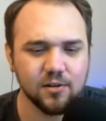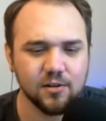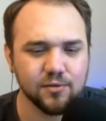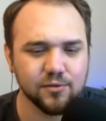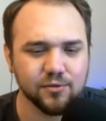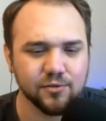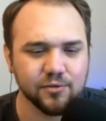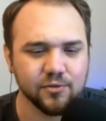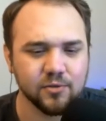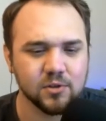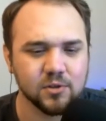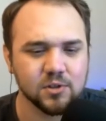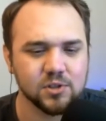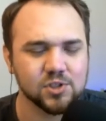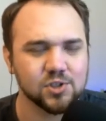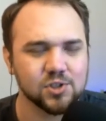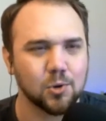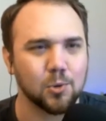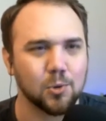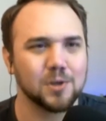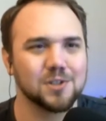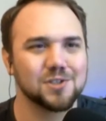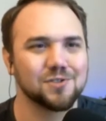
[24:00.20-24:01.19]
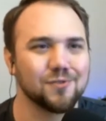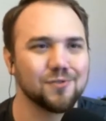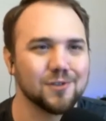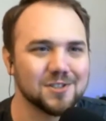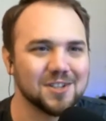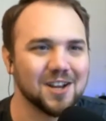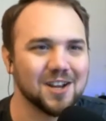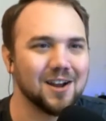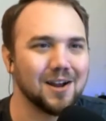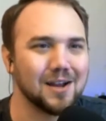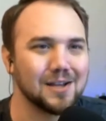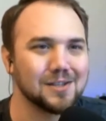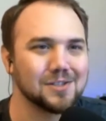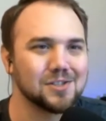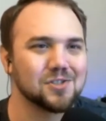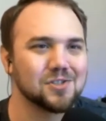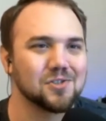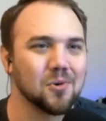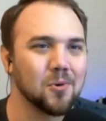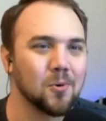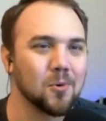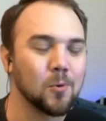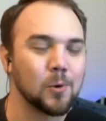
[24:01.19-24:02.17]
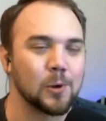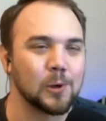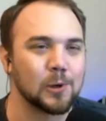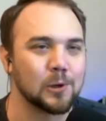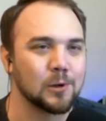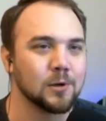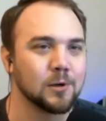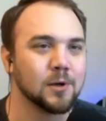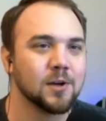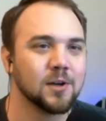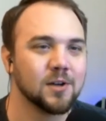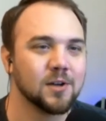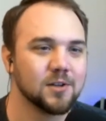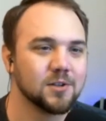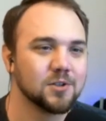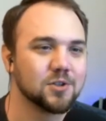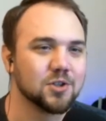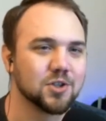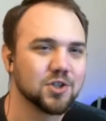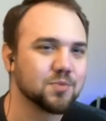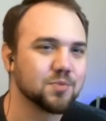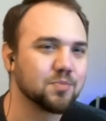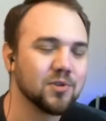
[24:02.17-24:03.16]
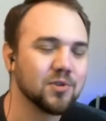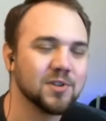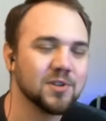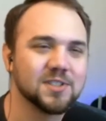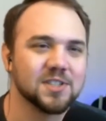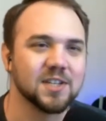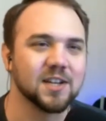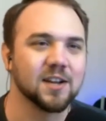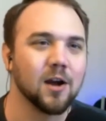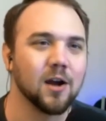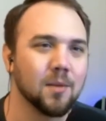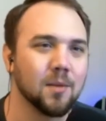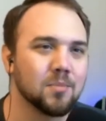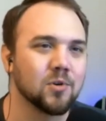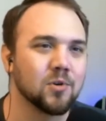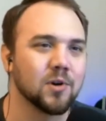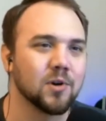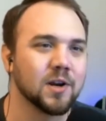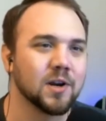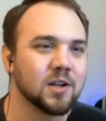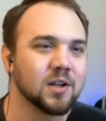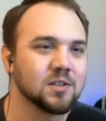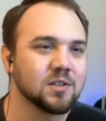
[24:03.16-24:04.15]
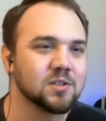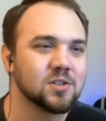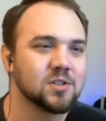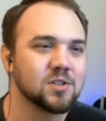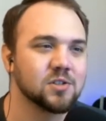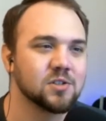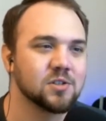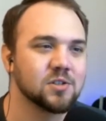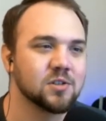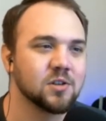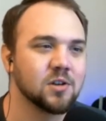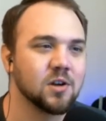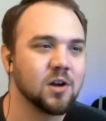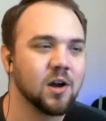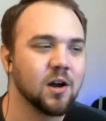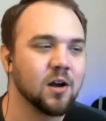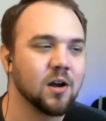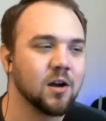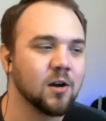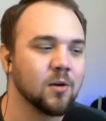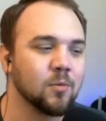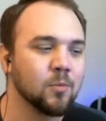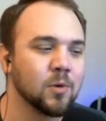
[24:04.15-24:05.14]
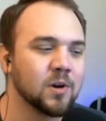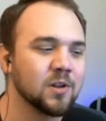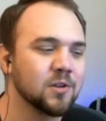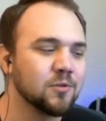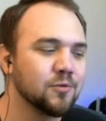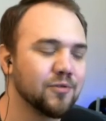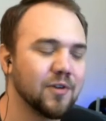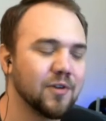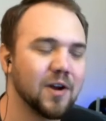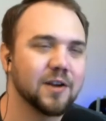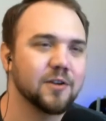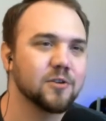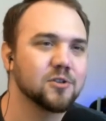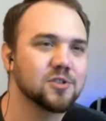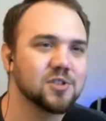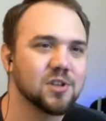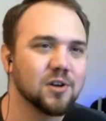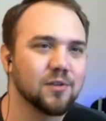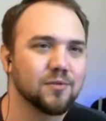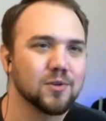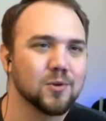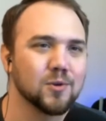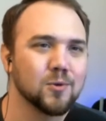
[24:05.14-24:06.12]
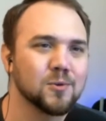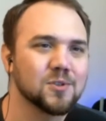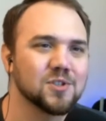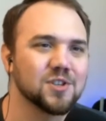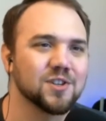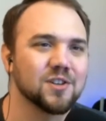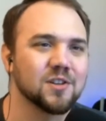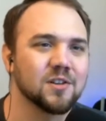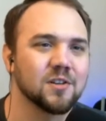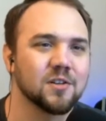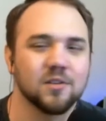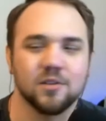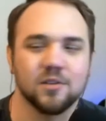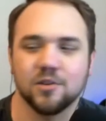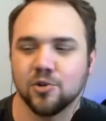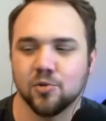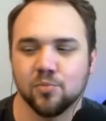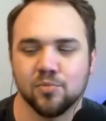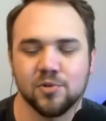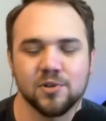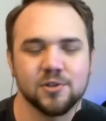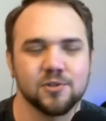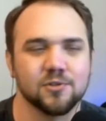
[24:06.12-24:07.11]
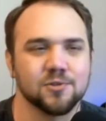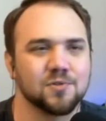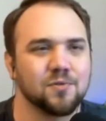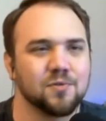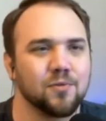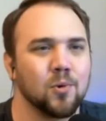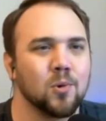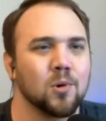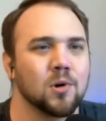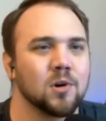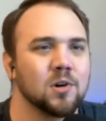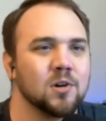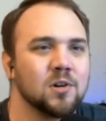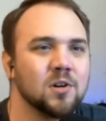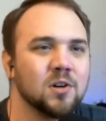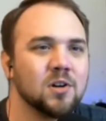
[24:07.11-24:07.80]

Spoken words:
of toys for tots or just printing upgrades, what do you find yourself using your printers for?